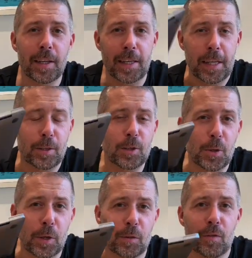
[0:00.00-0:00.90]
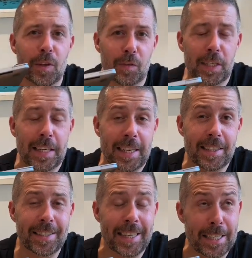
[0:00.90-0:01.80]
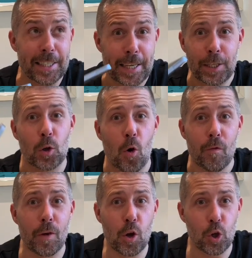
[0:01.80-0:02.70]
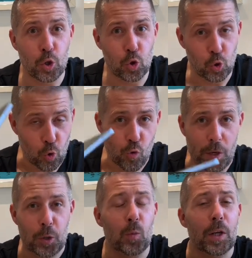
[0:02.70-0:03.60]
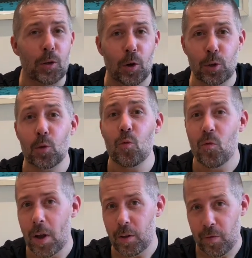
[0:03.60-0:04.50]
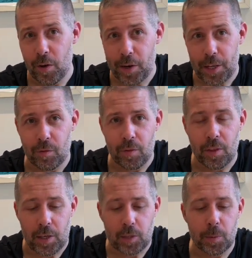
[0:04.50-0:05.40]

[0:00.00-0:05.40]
It's 256 gigs of storage, which are two very, very different things.